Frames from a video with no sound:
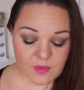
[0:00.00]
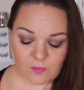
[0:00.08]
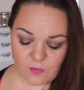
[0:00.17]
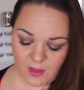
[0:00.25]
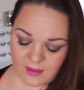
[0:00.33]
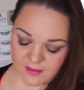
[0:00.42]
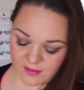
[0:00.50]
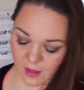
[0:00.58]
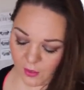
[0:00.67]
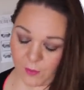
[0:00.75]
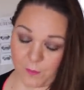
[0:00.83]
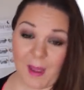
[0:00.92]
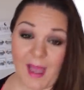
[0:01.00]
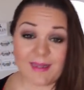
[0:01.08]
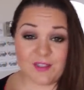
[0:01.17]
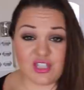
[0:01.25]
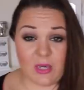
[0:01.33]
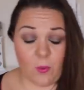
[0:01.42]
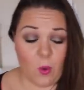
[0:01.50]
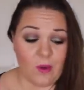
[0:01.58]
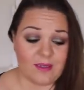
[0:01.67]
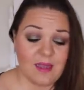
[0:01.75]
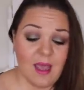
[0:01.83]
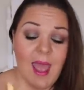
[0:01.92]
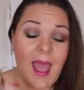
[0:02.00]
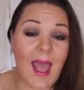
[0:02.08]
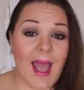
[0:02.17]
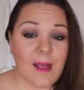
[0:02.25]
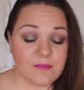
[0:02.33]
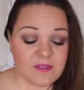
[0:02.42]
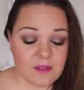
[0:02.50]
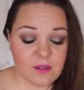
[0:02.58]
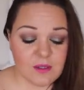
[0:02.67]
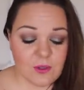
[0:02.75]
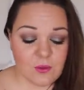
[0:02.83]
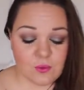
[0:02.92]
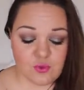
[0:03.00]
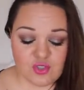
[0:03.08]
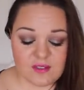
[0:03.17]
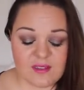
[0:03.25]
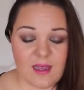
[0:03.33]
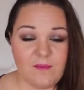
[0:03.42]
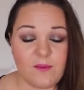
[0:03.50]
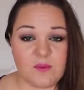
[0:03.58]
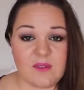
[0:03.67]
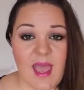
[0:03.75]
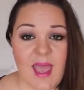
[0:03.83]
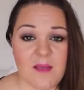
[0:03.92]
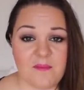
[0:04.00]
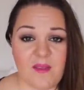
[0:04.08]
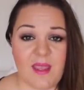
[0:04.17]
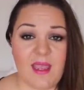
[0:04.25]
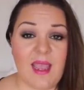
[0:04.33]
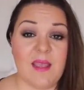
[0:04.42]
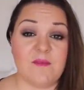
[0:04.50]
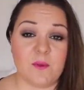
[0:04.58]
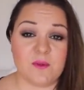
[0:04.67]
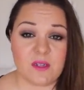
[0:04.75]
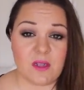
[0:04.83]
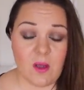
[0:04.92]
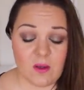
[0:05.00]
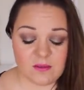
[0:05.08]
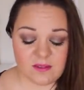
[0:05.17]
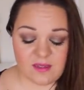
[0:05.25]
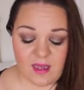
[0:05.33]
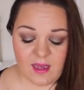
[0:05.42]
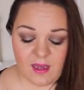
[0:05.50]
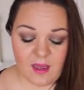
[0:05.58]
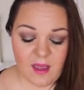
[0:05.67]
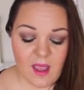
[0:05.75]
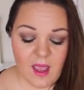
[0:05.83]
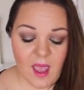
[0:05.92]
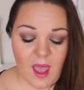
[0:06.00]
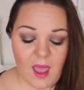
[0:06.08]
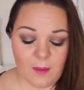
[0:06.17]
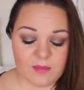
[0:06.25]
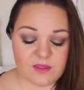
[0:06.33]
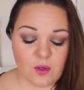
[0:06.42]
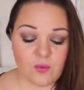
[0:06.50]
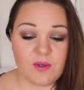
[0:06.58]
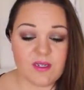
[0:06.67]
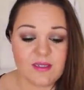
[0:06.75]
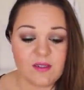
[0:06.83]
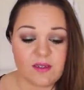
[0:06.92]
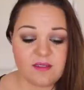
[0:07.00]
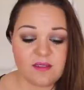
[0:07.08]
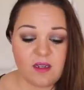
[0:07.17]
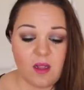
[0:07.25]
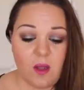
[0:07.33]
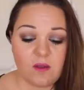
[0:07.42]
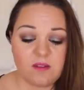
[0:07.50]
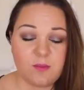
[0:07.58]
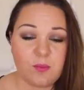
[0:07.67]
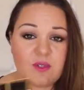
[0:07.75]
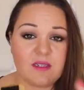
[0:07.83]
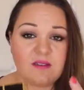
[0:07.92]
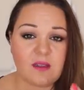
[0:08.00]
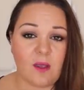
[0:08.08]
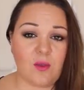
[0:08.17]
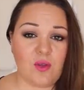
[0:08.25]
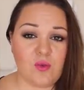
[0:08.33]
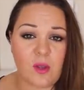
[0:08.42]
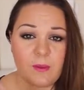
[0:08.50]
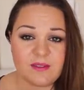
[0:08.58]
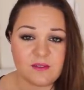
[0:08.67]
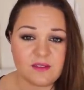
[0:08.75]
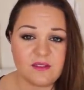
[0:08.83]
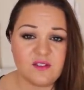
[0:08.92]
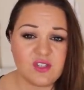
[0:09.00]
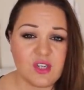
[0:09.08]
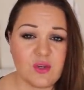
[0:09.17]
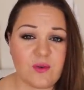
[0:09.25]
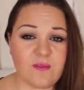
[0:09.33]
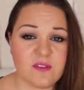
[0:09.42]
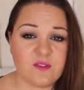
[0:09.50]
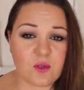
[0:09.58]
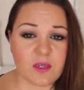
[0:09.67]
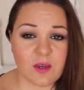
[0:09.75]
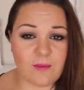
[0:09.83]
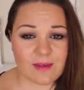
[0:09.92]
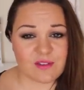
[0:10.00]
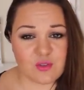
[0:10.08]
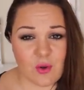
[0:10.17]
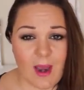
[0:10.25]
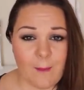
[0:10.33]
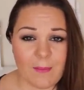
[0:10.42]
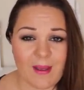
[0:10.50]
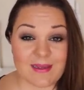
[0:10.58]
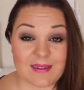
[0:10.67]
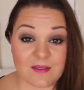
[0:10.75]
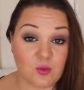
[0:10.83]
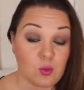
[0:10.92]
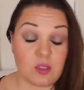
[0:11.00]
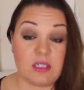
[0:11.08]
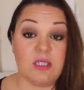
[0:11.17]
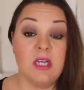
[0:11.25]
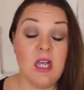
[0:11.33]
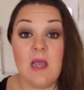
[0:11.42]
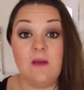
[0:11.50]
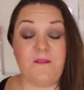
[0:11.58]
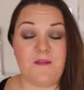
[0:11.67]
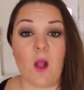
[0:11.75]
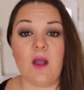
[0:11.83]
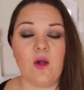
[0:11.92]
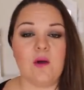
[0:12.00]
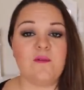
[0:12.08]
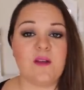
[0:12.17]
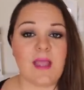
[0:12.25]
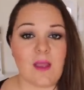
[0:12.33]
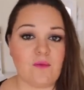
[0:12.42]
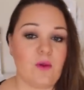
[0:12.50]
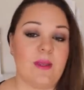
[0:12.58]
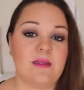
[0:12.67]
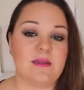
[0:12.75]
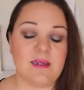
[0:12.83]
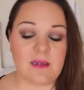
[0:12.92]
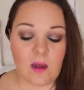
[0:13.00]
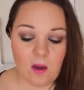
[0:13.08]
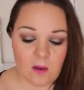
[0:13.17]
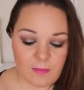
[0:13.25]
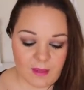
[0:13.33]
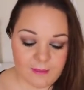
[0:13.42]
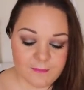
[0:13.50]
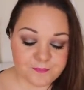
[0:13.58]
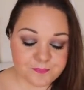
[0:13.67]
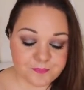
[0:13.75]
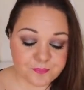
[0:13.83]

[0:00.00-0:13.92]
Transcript: Right, so packaging wise, absolutely gorgeous it feels heavy it feels classy um, it's got a really nice clasp on it so you know it's nice and secure if it's knocking around in your handbag it's not going to fly off and get ruined in a heartbeat